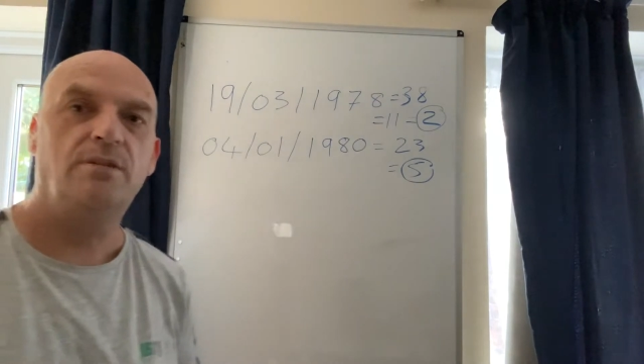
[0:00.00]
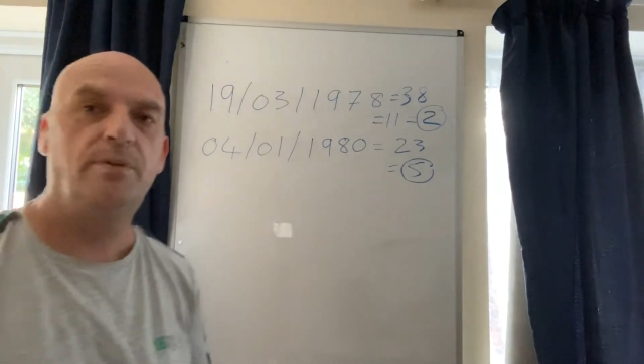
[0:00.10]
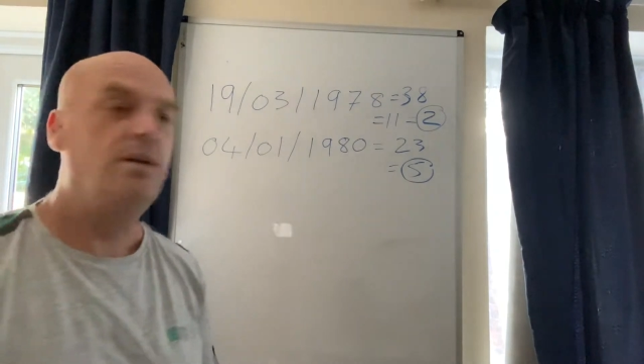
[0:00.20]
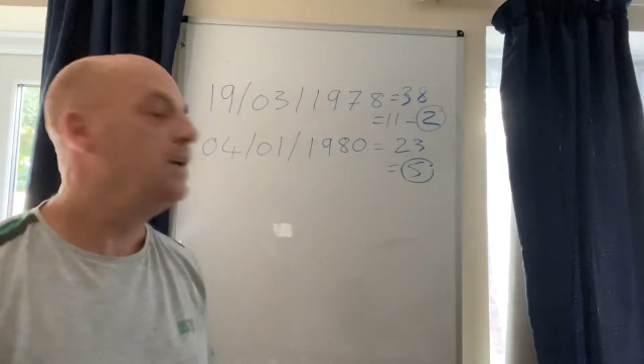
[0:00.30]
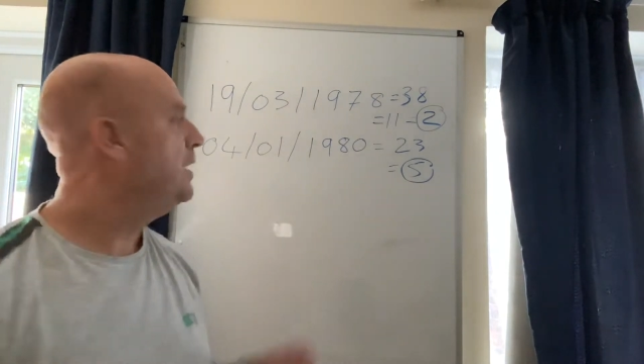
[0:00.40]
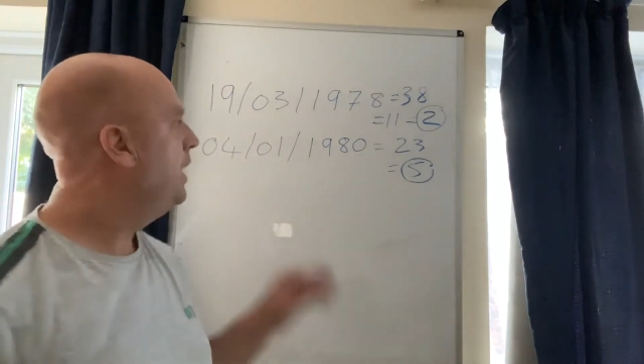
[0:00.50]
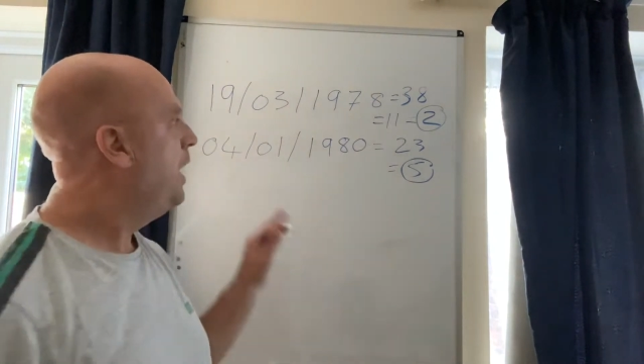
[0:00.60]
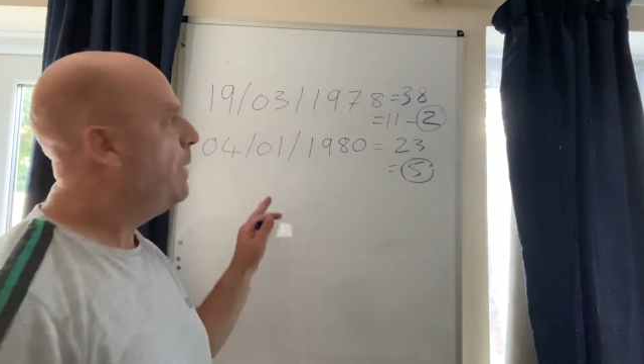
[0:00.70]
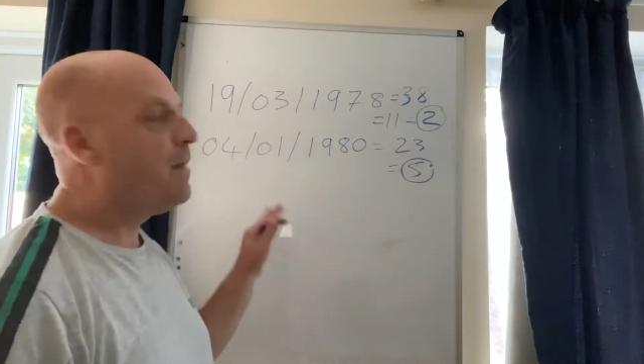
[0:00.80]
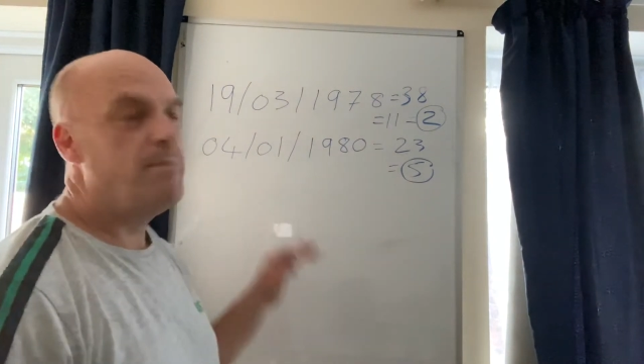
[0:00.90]
but
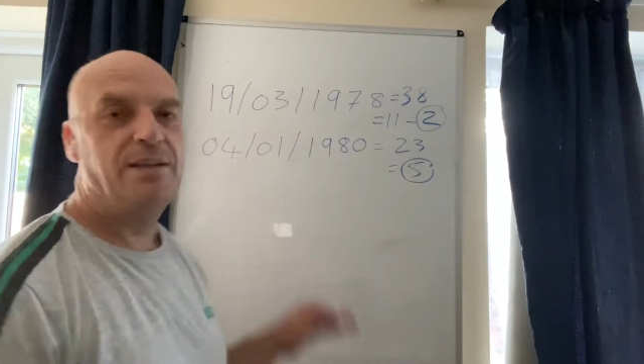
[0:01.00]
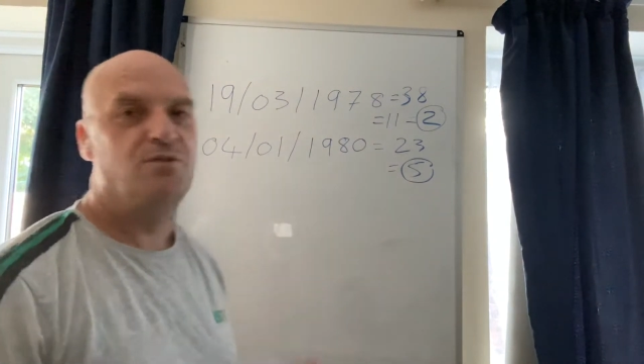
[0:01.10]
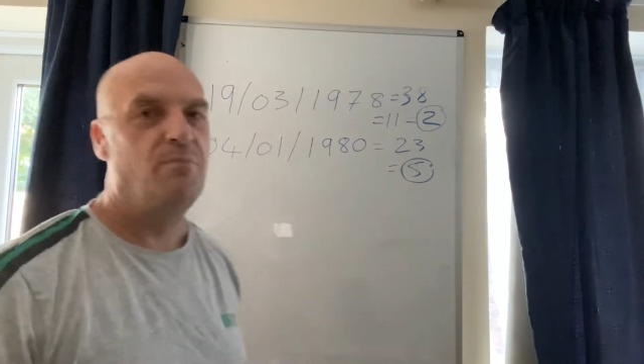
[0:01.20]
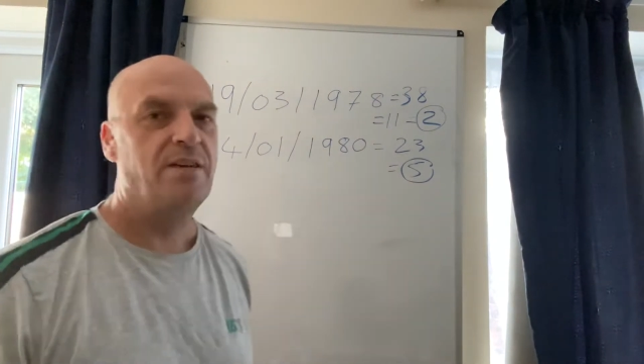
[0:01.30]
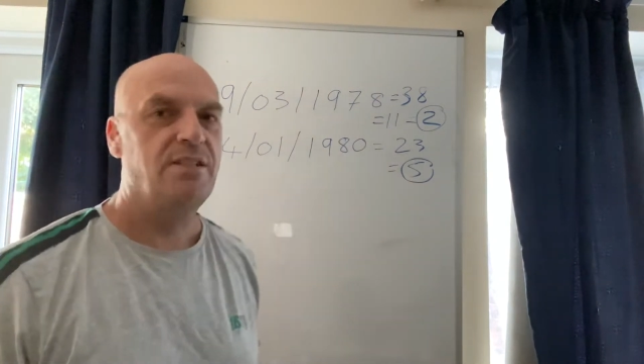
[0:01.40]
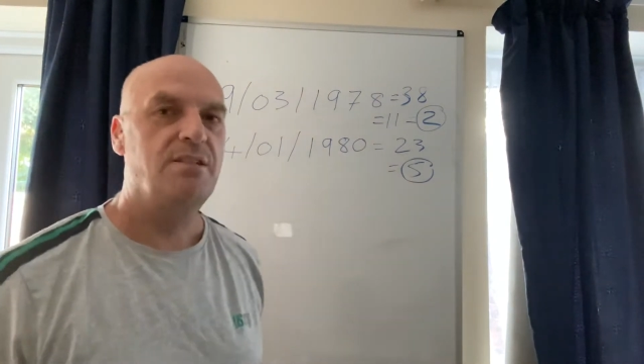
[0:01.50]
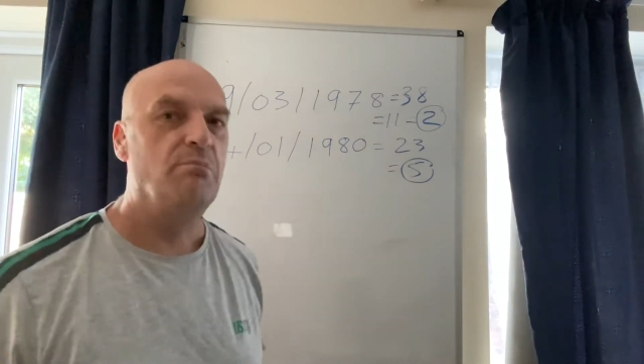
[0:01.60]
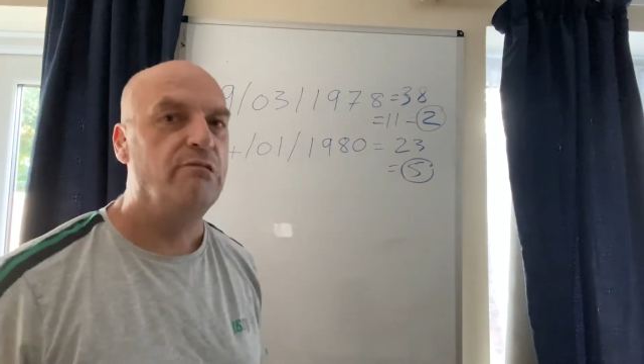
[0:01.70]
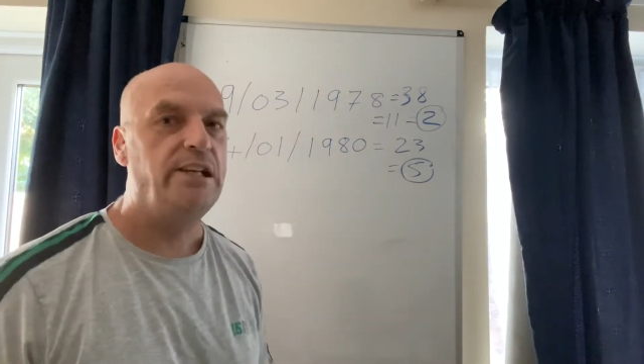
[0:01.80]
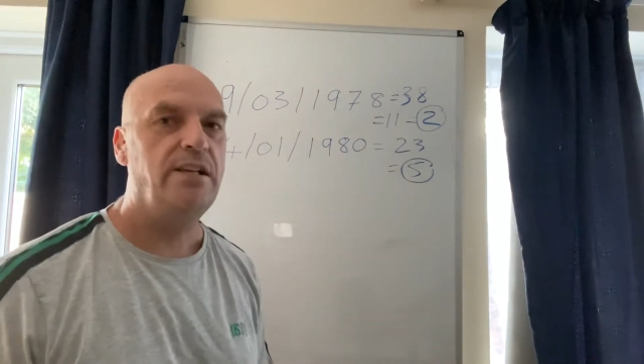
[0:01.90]
my mental maths isn't
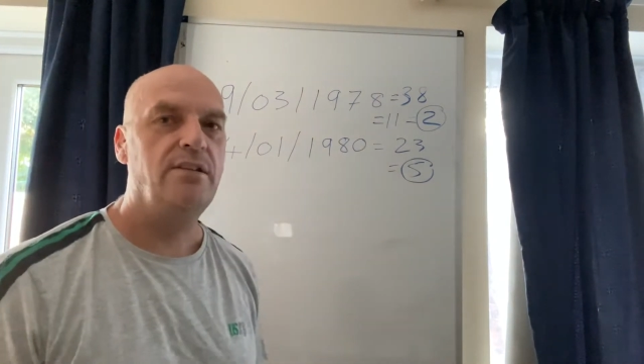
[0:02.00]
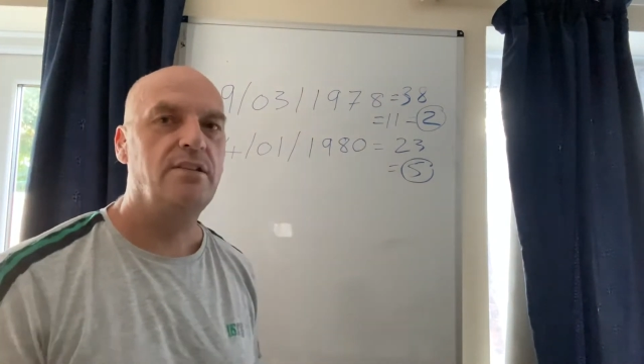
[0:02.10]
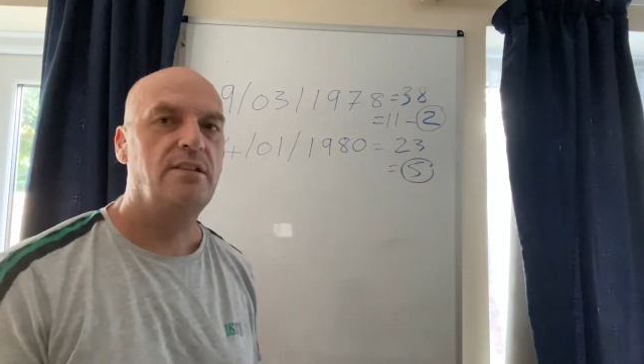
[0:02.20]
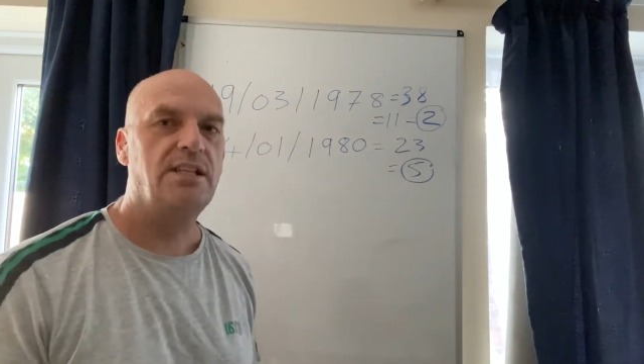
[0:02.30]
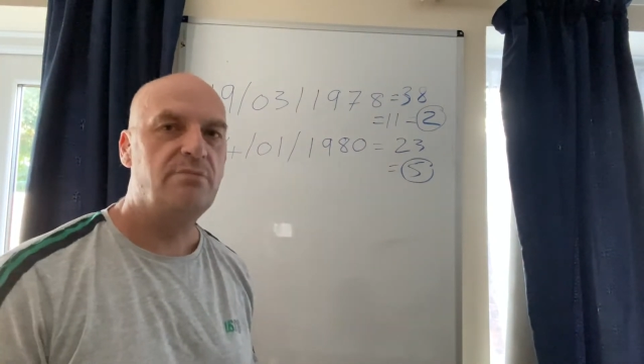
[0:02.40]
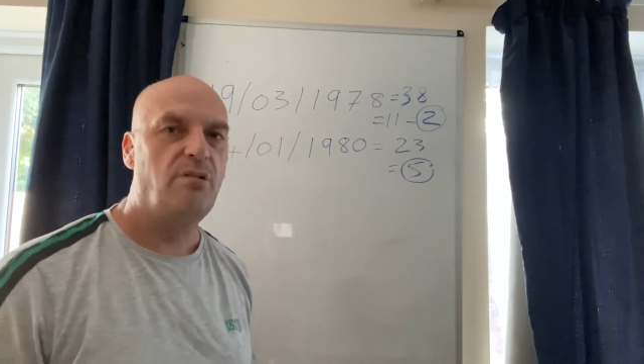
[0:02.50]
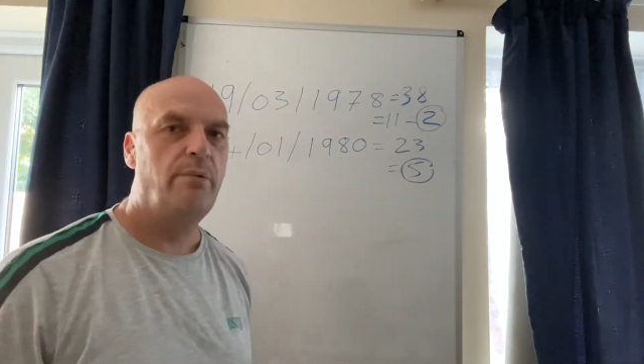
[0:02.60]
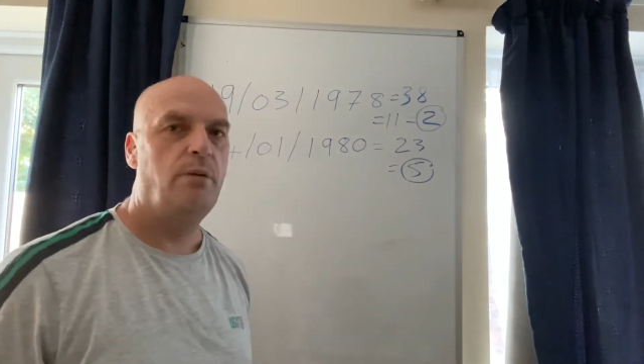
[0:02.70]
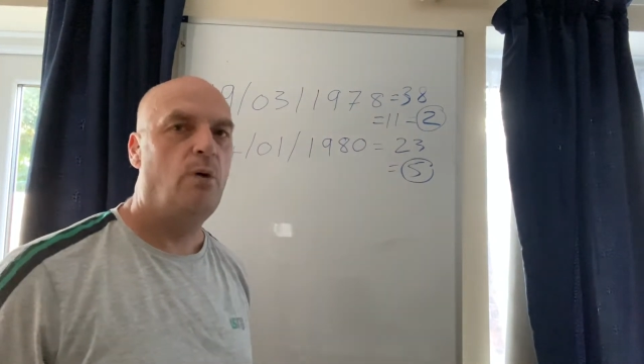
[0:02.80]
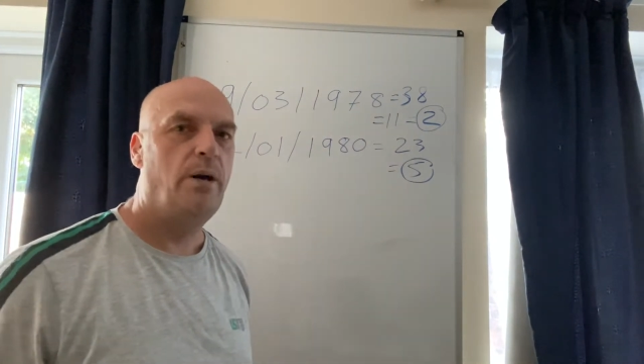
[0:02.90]
brilliant, so that's
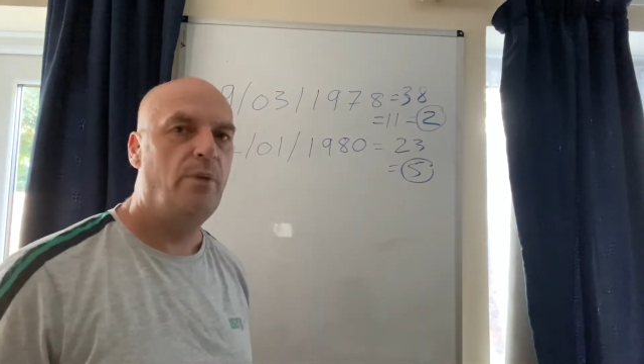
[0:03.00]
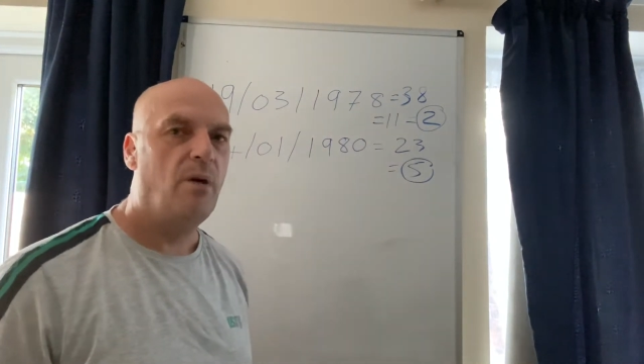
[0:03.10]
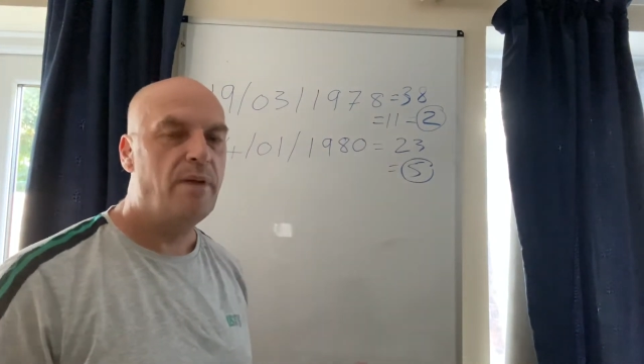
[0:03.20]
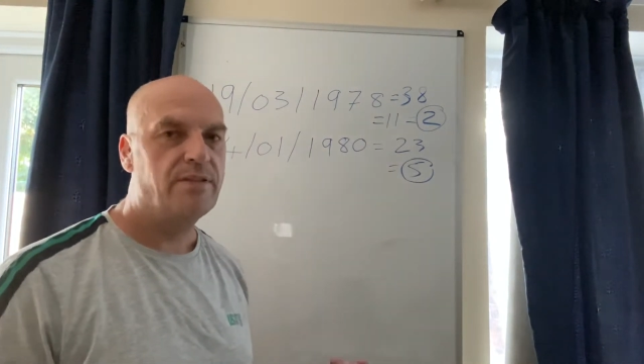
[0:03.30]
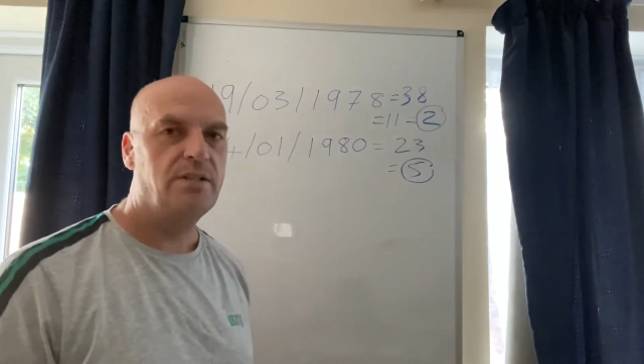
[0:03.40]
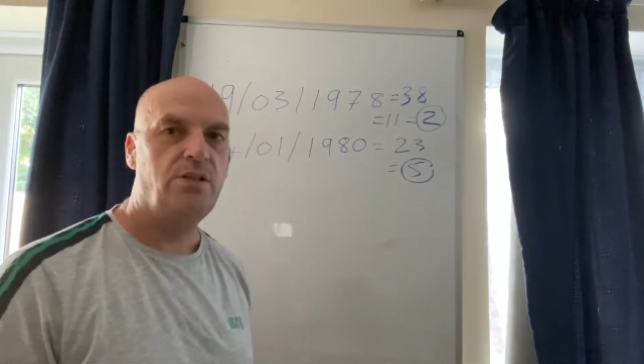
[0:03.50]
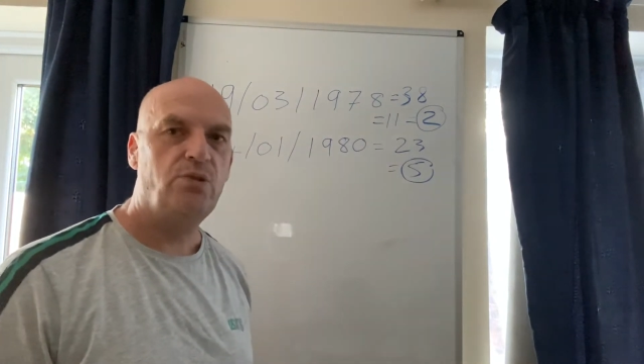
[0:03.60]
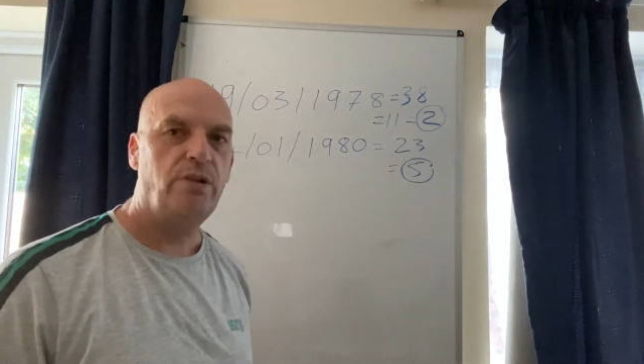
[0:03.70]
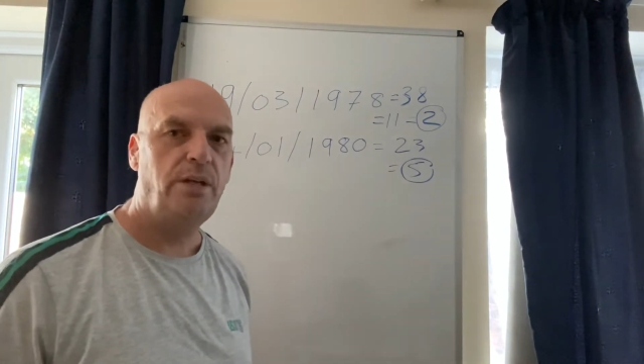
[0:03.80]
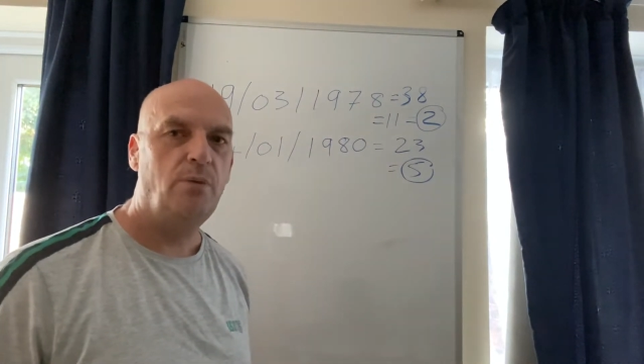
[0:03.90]
probably why I'm not a maths
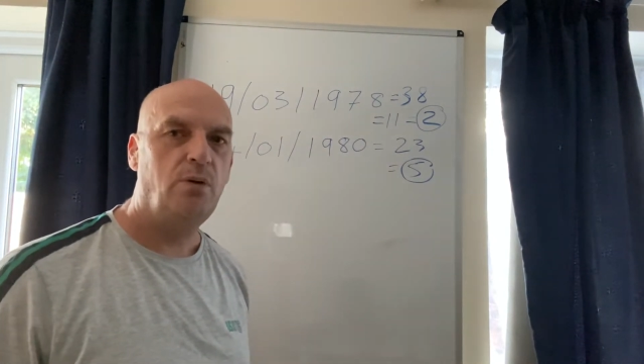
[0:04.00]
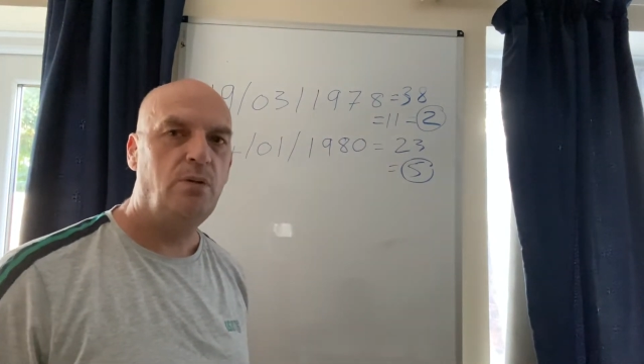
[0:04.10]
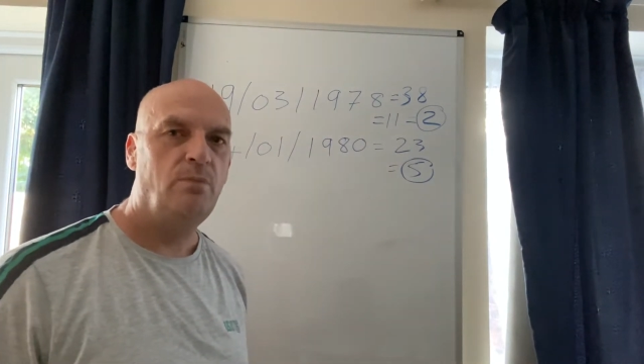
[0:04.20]
teacher anymore.